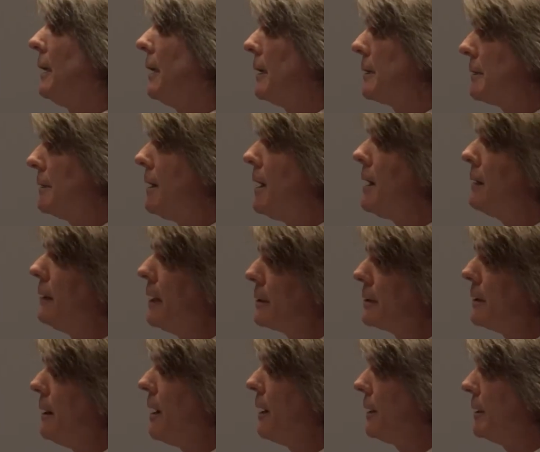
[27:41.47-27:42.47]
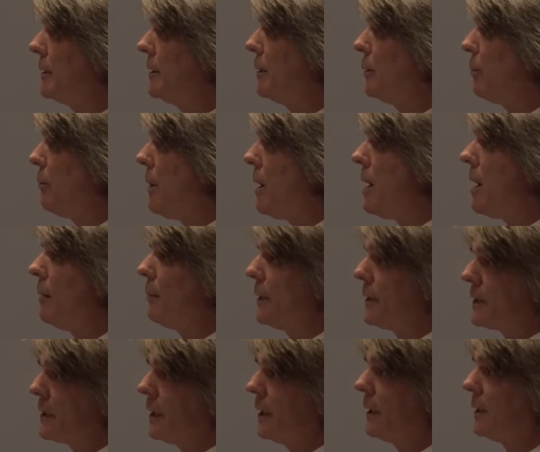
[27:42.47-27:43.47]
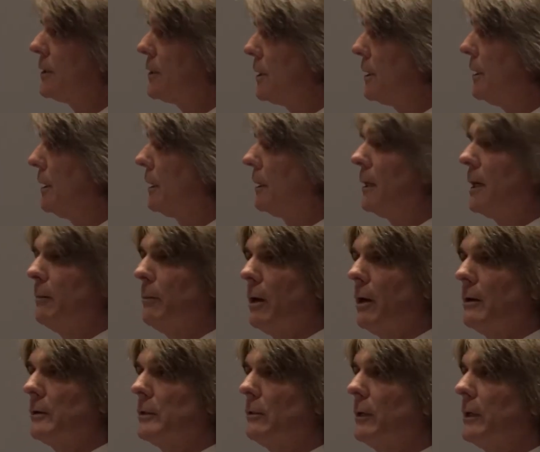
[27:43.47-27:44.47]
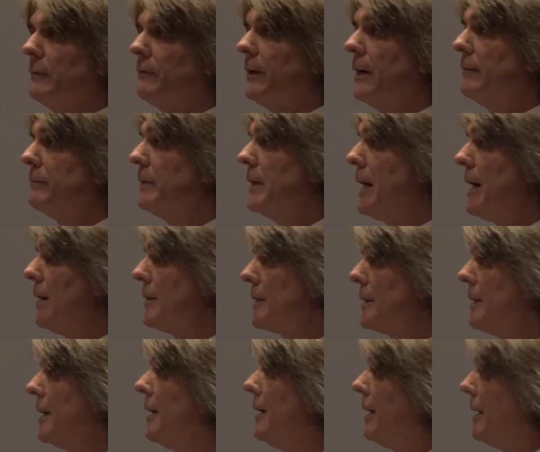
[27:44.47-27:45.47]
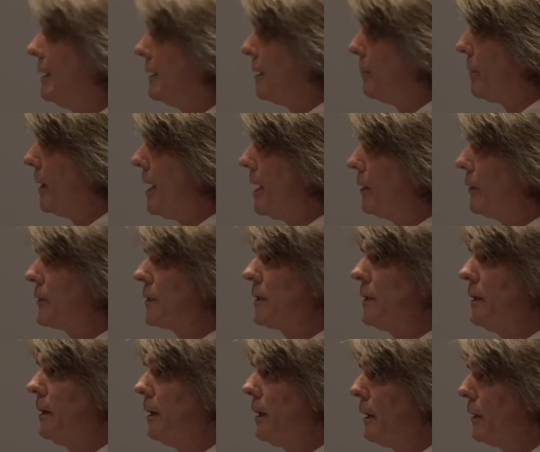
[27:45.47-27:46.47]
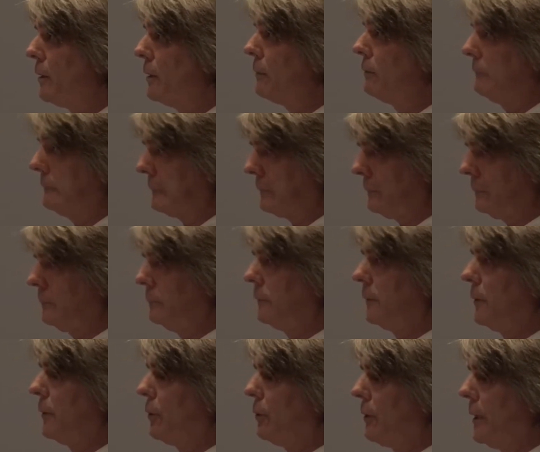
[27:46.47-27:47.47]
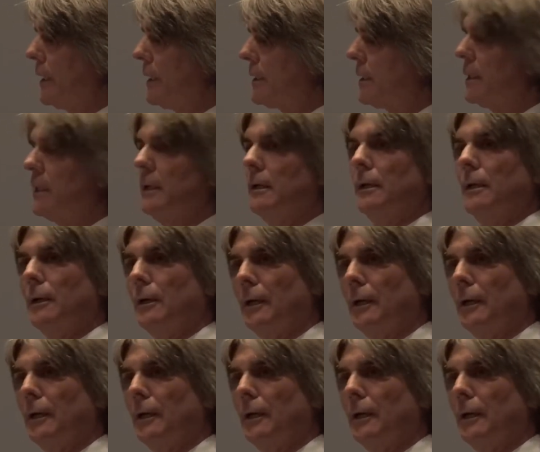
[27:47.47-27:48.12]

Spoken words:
It's not like talking to your mom and saying, gee, can I borrow $25,000? The bank will say, are you crazy?